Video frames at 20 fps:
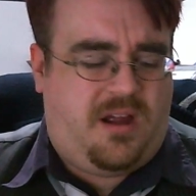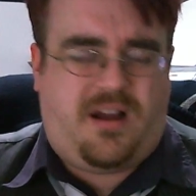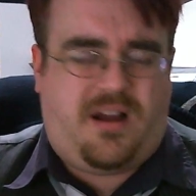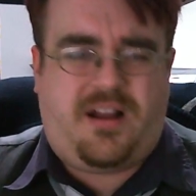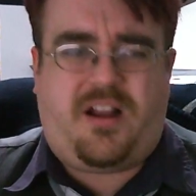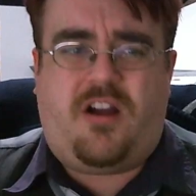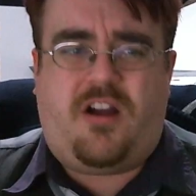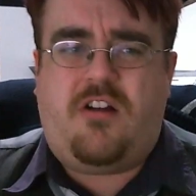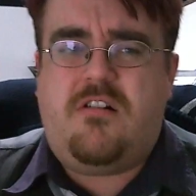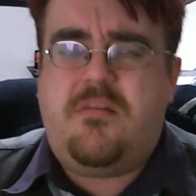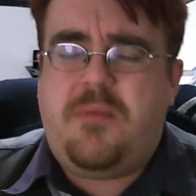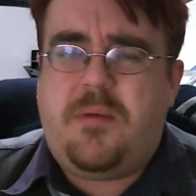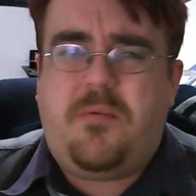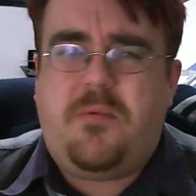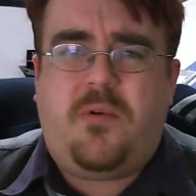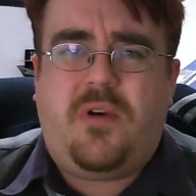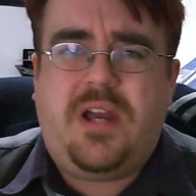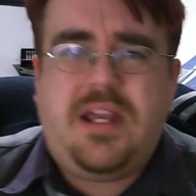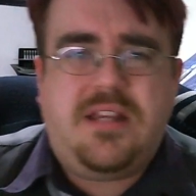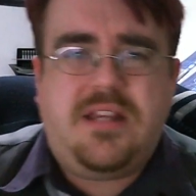I can't
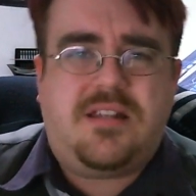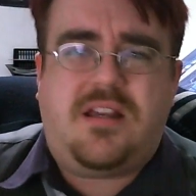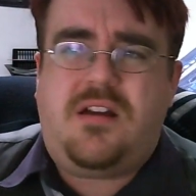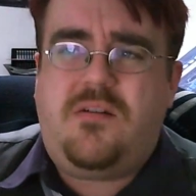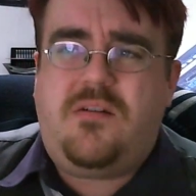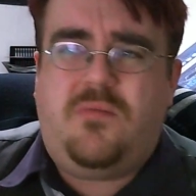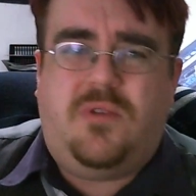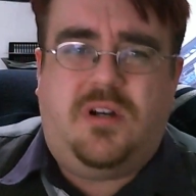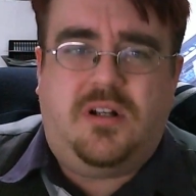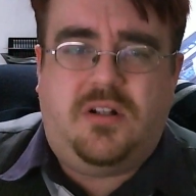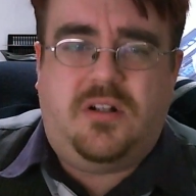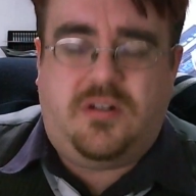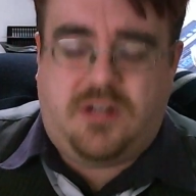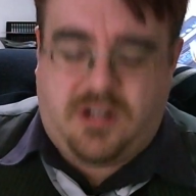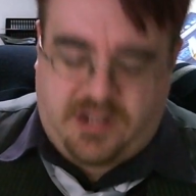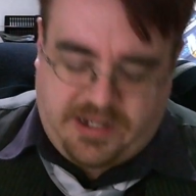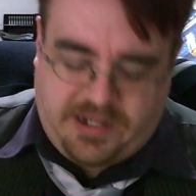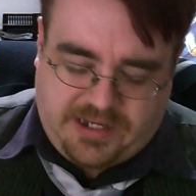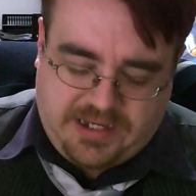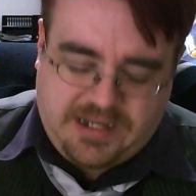remember what his artwork looked
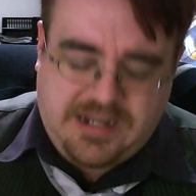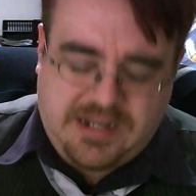like.